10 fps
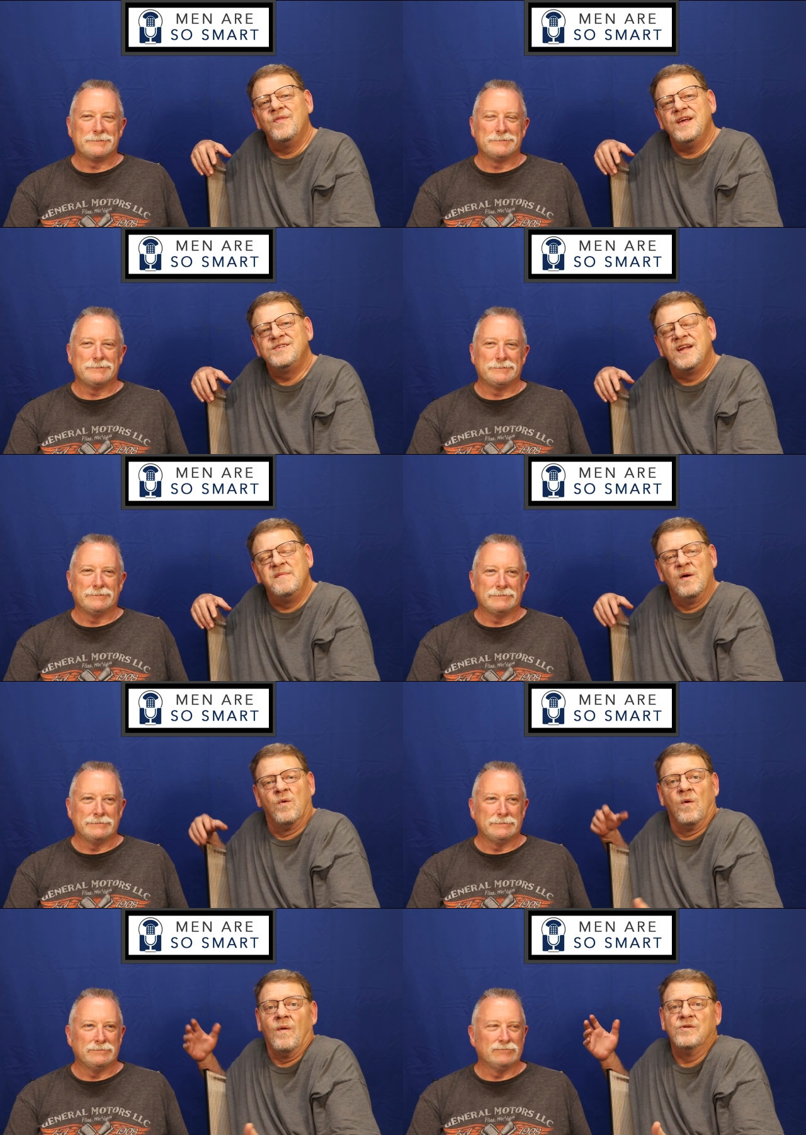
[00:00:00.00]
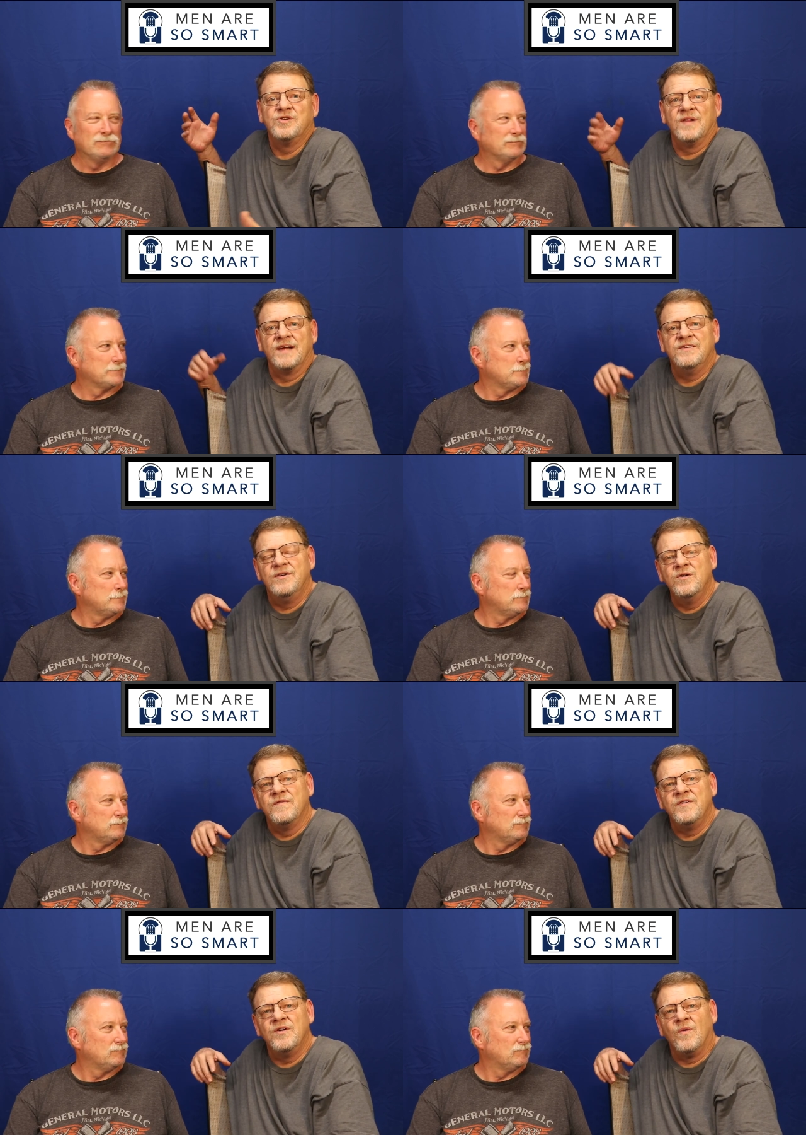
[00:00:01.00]
Speaker 1: they said to me, well, what would you like to do
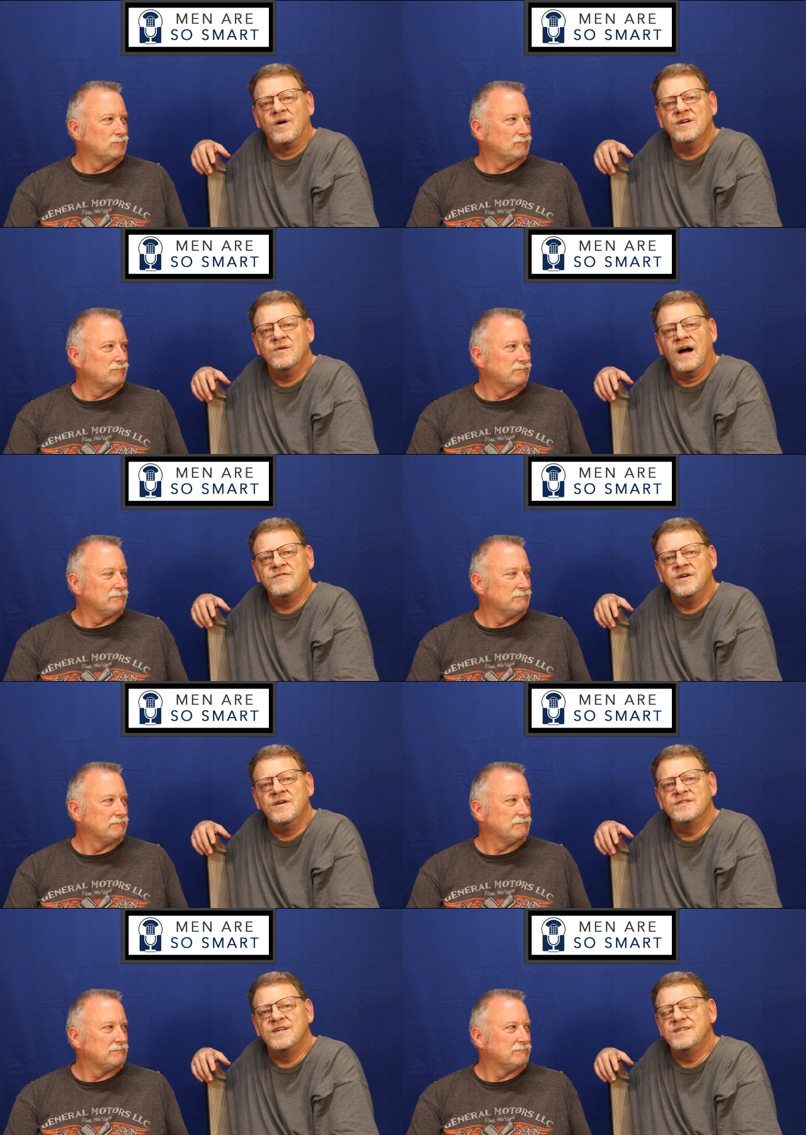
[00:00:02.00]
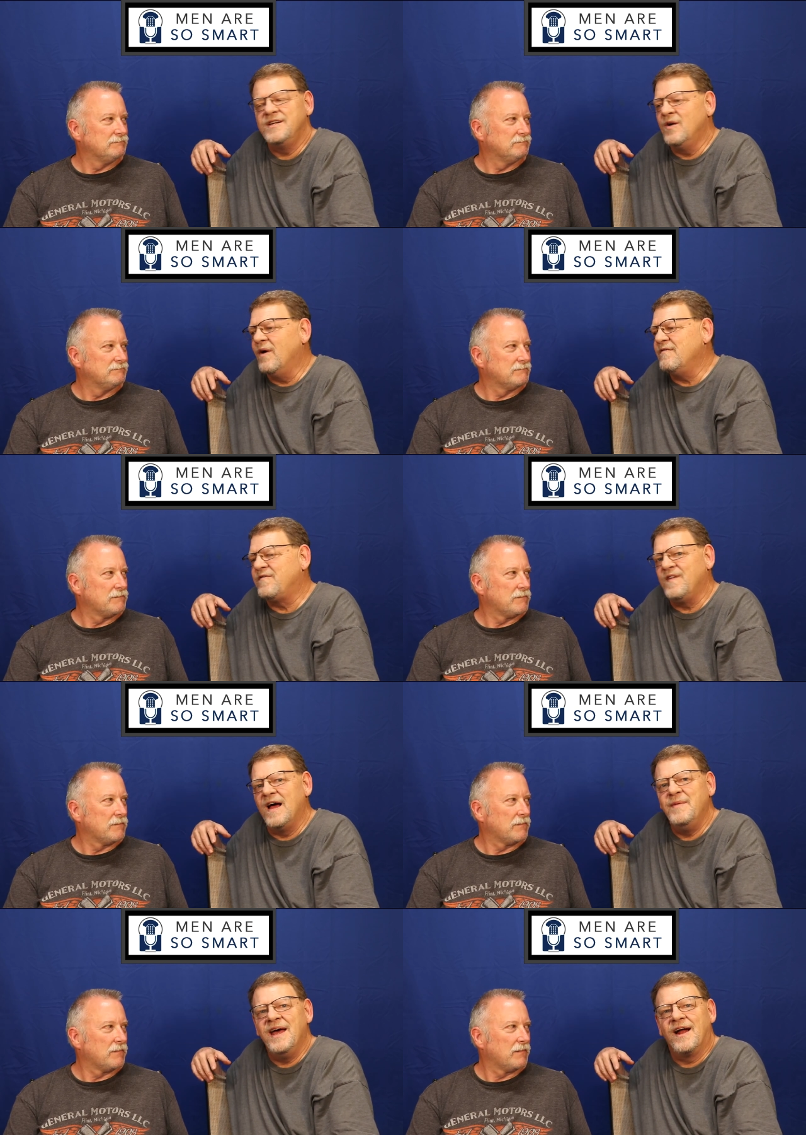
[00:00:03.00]
if you don't want to do afternoons? I said, you know what?
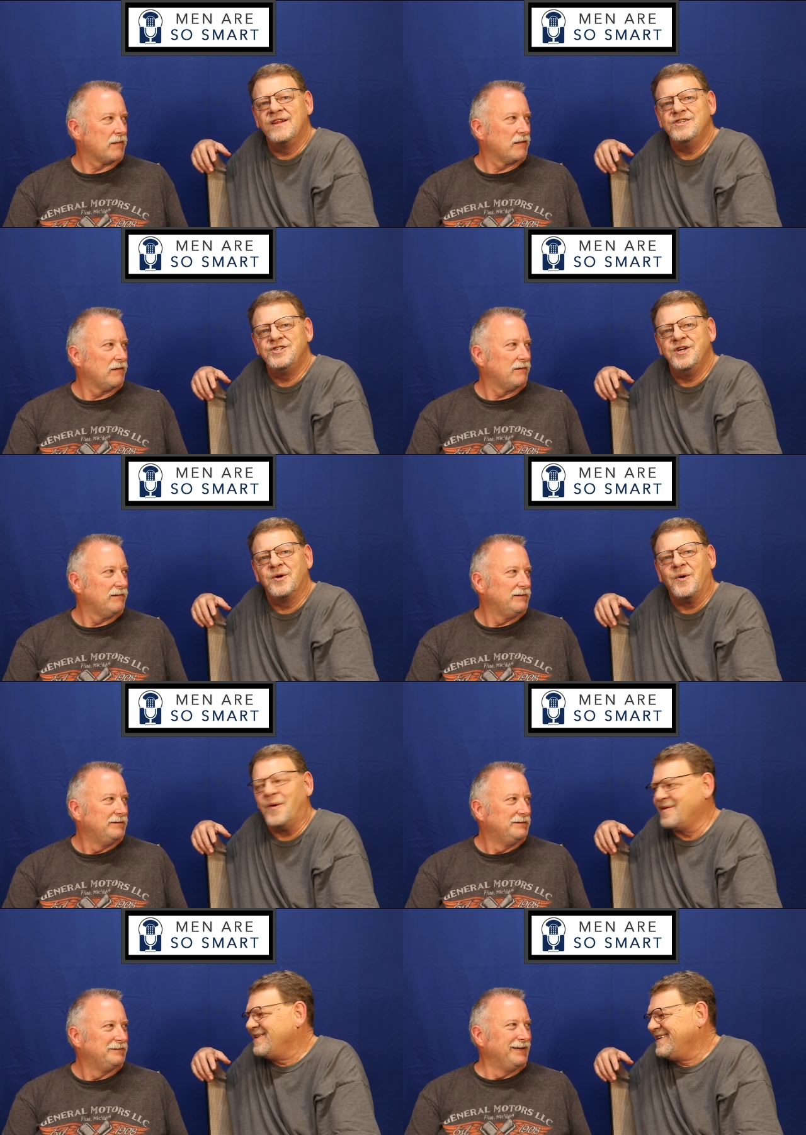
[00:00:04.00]
Fly me out of this shithole.